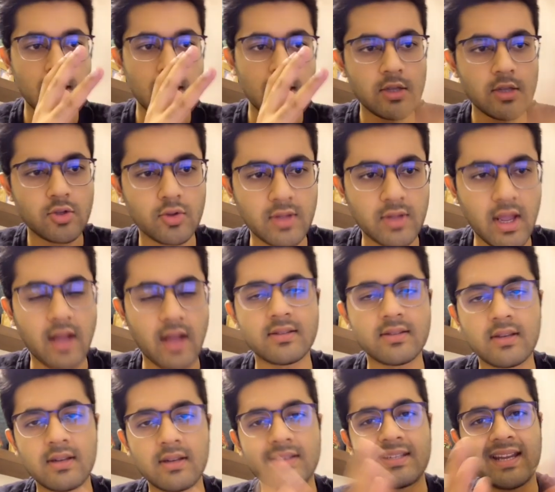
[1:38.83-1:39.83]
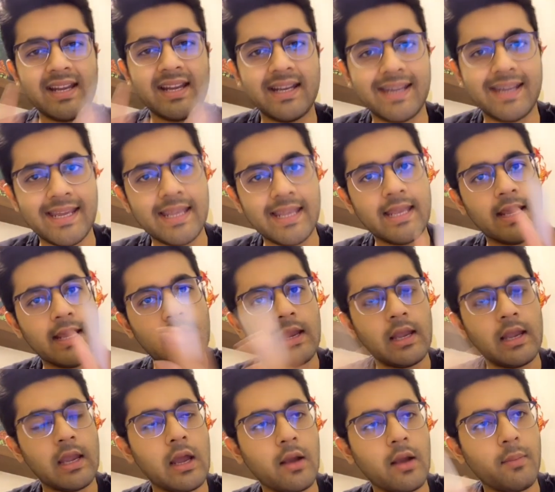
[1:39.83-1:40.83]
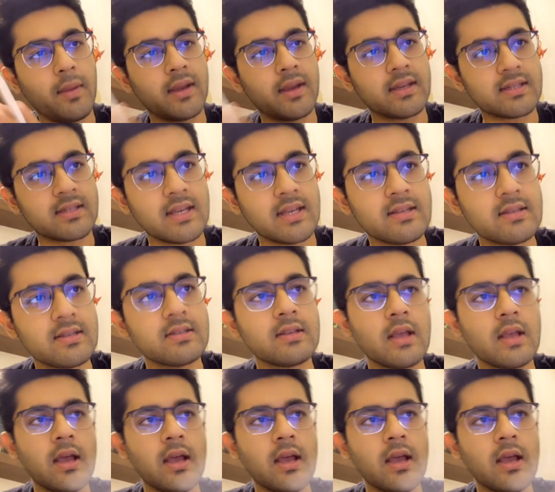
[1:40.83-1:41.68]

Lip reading: So the answer is D, lung metastasis.